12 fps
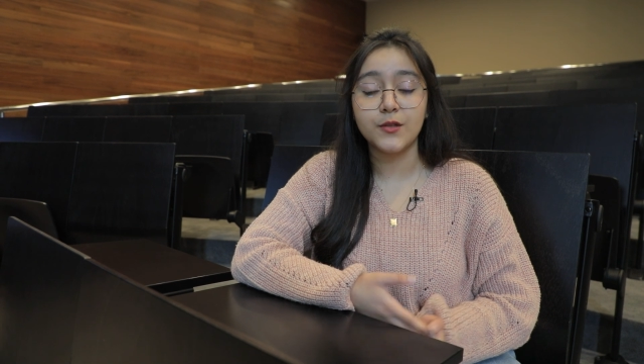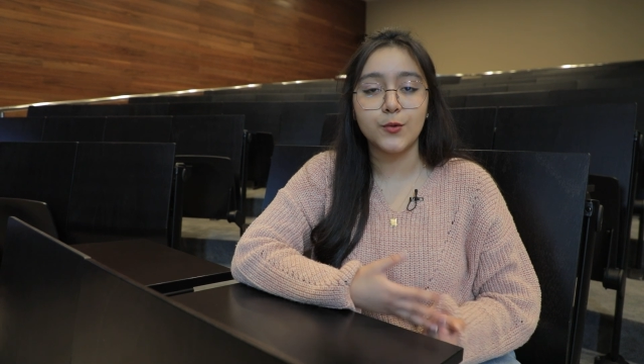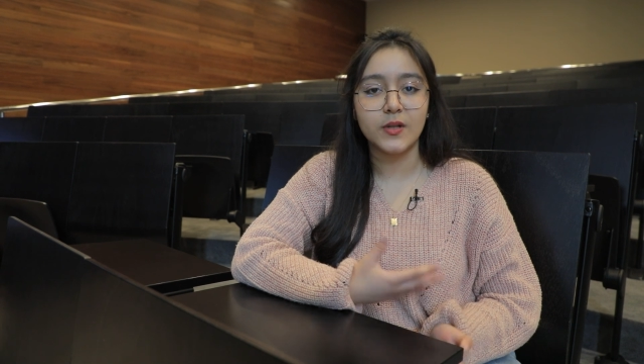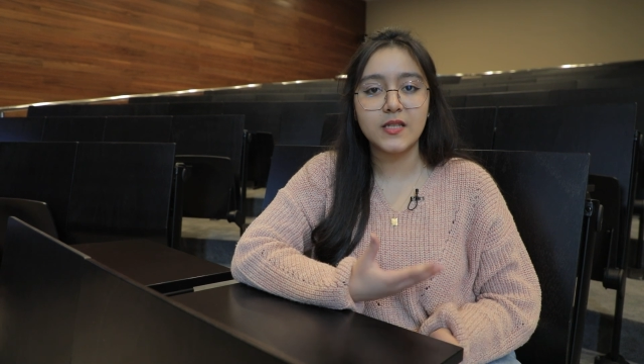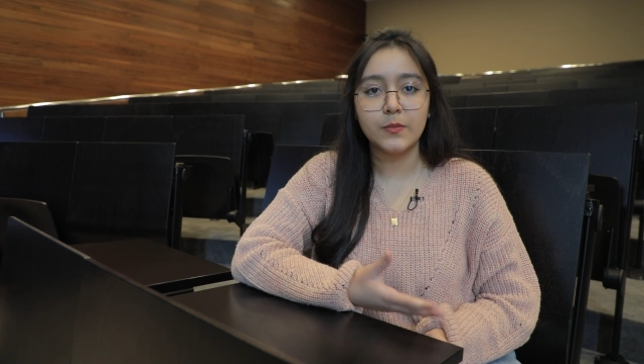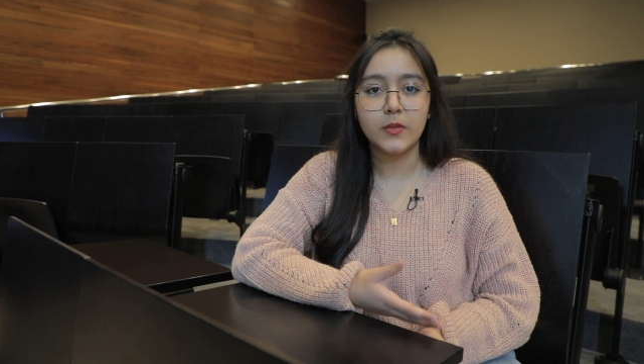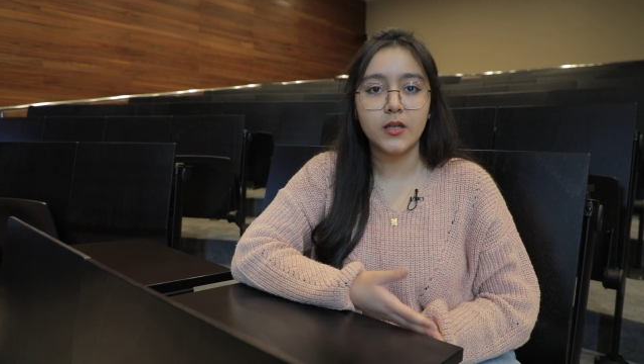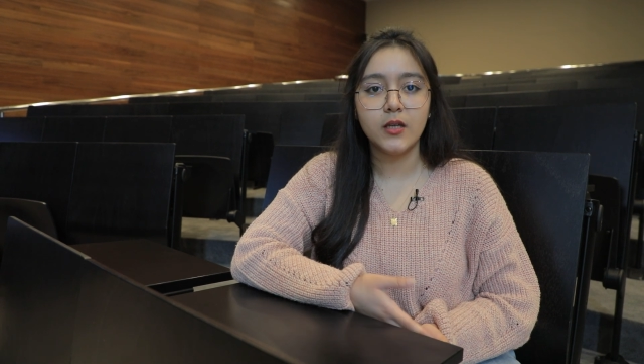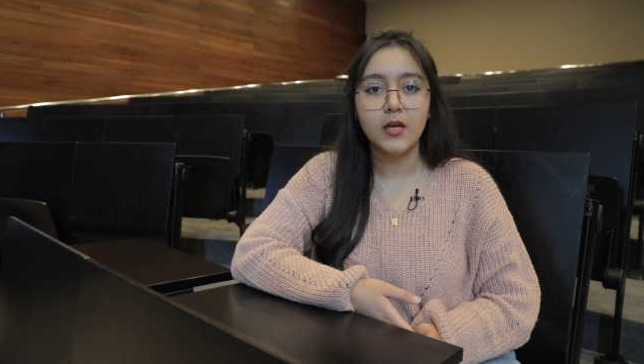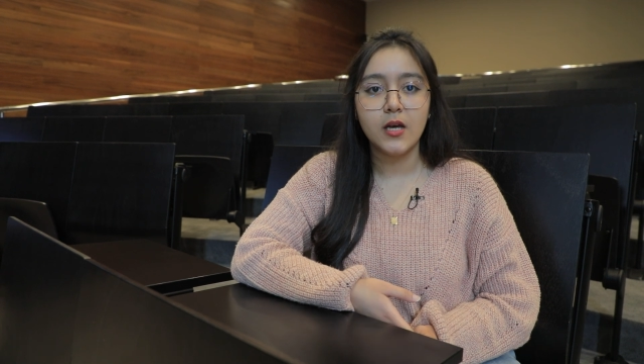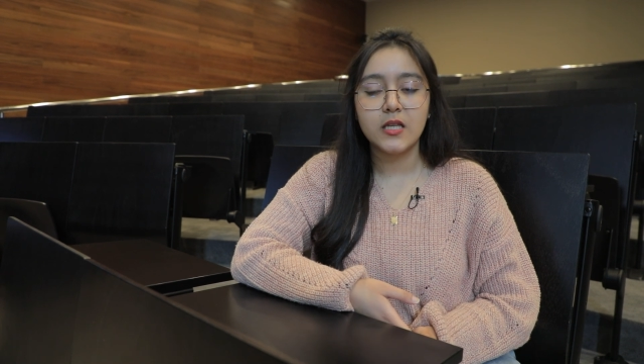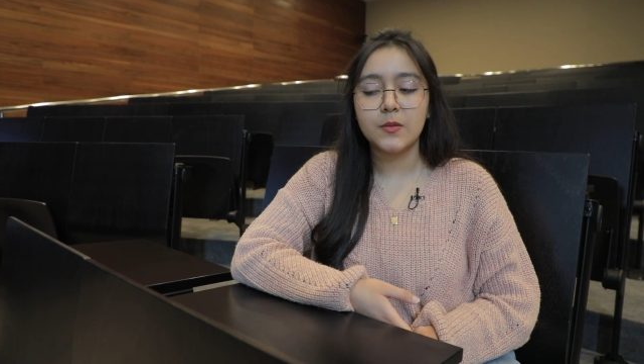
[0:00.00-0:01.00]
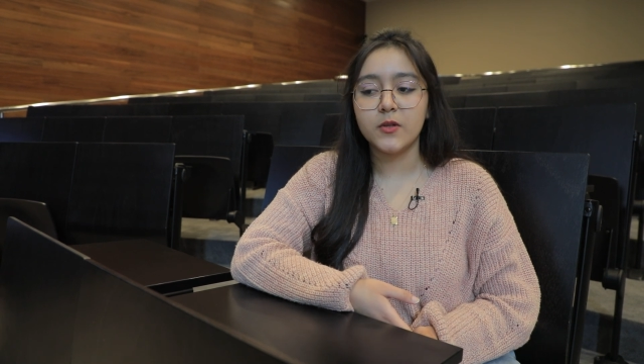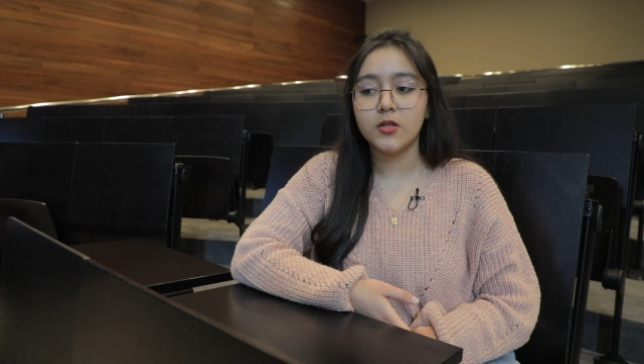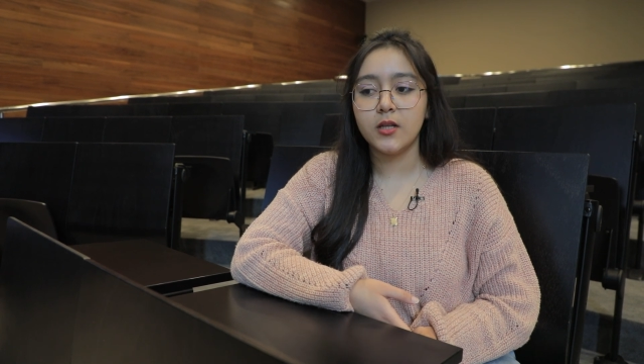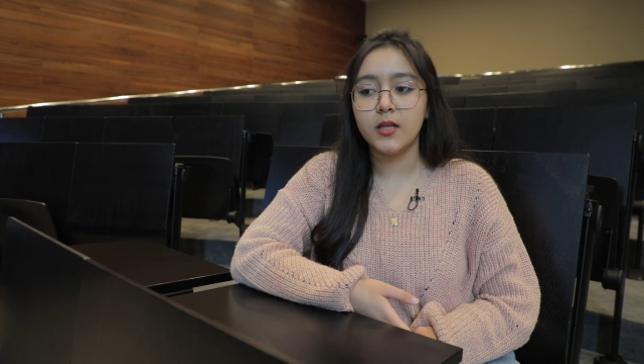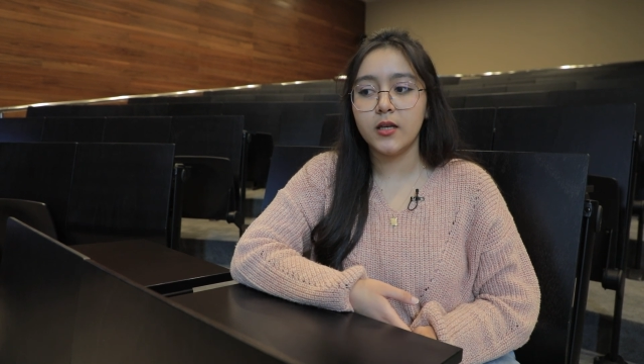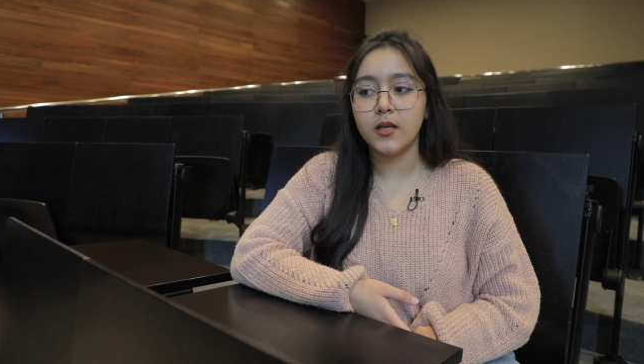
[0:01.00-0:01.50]
interest me,
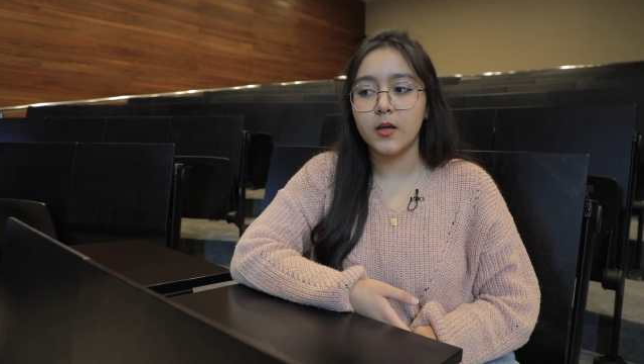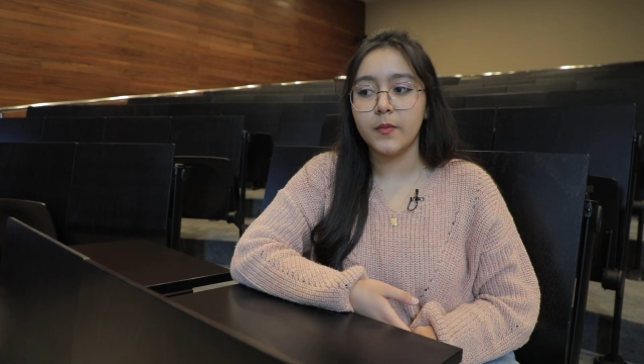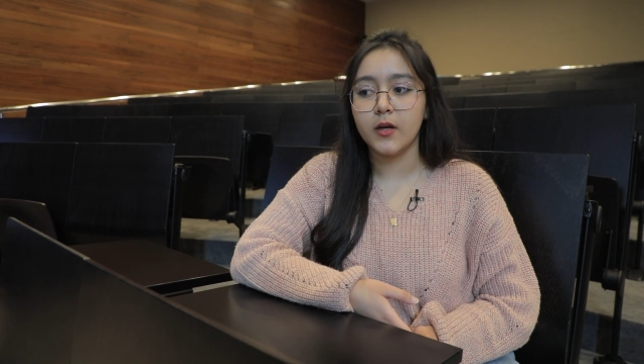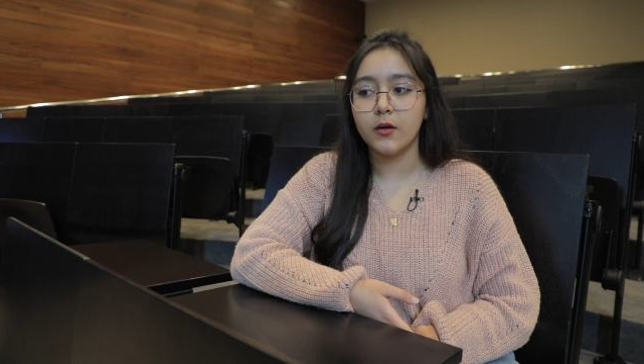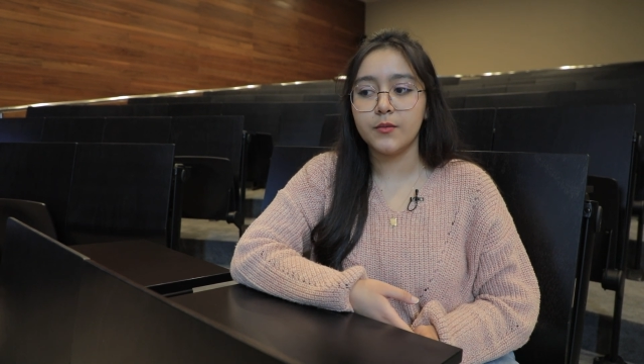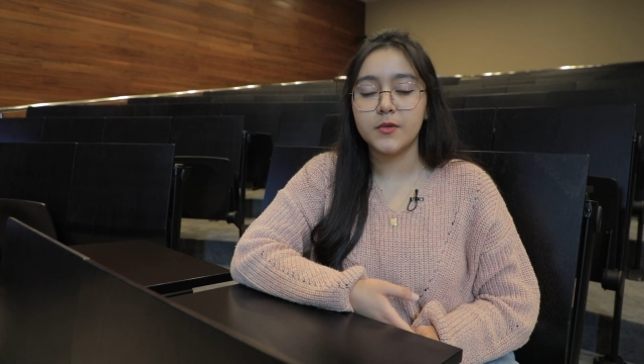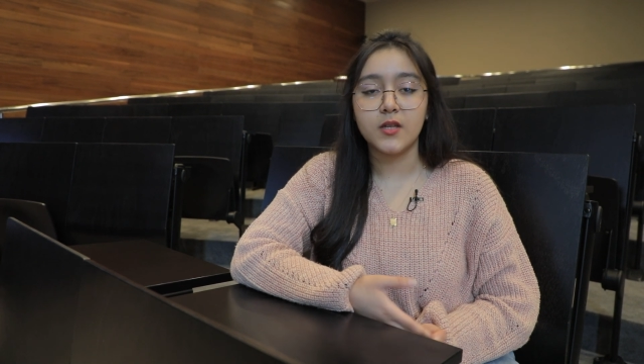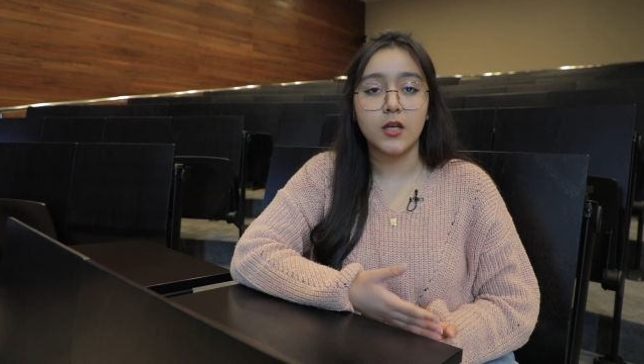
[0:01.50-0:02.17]
especially about